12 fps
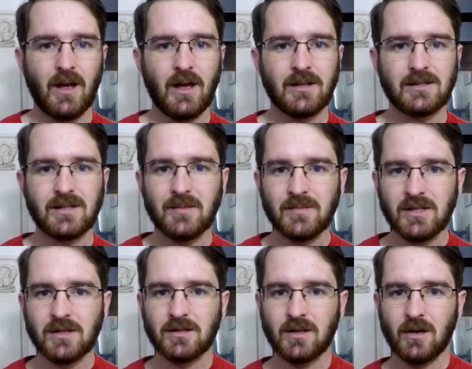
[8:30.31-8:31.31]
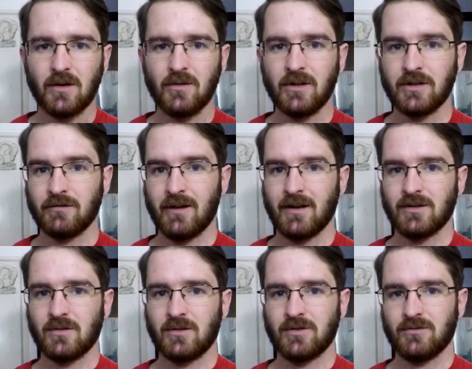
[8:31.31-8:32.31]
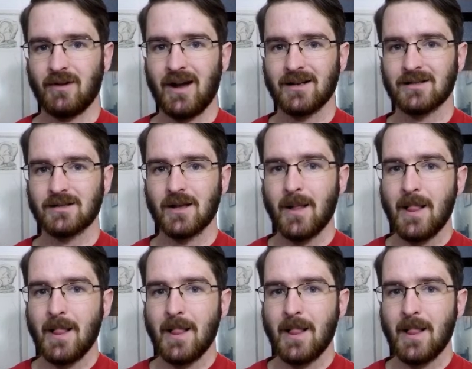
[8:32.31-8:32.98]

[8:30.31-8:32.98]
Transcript: it seems as though the Tyrannosaurus rex